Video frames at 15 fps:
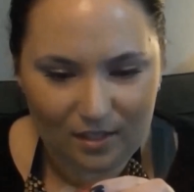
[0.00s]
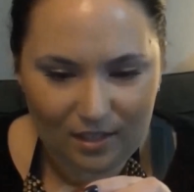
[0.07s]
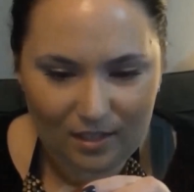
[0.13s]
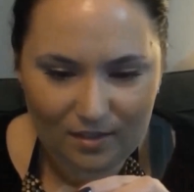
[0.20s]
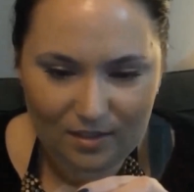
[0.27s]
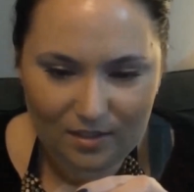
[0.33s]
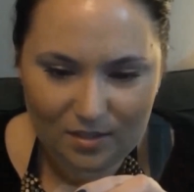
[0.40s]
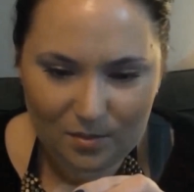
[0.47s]

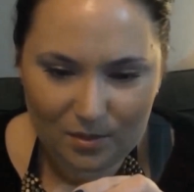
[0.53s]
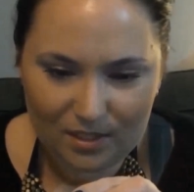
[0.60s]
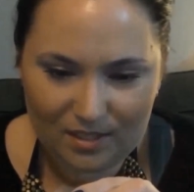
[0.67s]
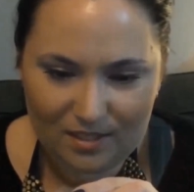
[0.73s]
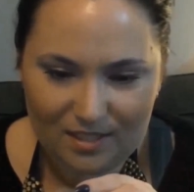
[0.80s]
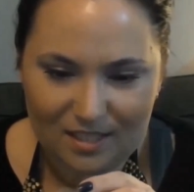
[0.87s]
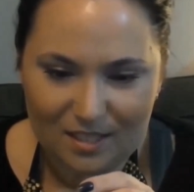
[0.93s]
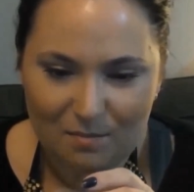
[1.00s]
And this one
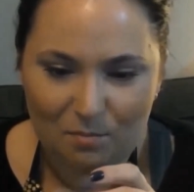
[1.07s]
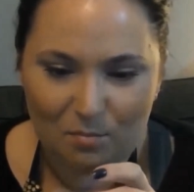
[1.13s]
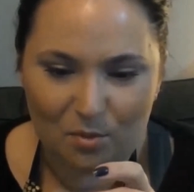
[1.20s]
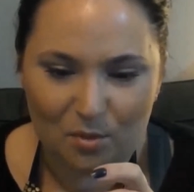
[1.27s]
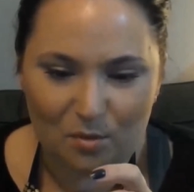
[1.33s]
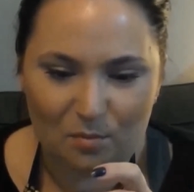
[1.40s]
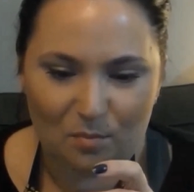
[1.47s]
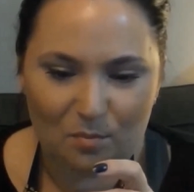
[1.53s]
is in
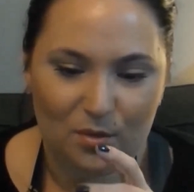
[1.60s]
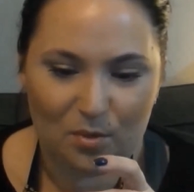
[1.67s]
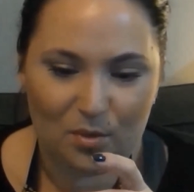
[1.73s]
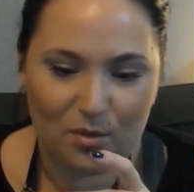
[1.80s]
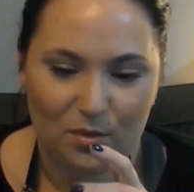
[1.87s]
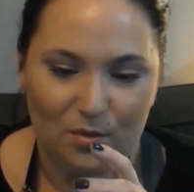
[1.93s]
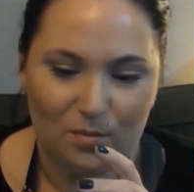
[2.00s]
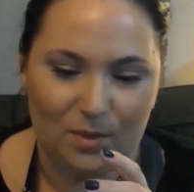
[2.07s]
Boom
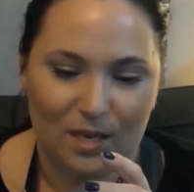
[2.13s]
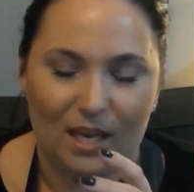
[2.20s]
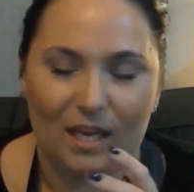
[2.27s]
Boom,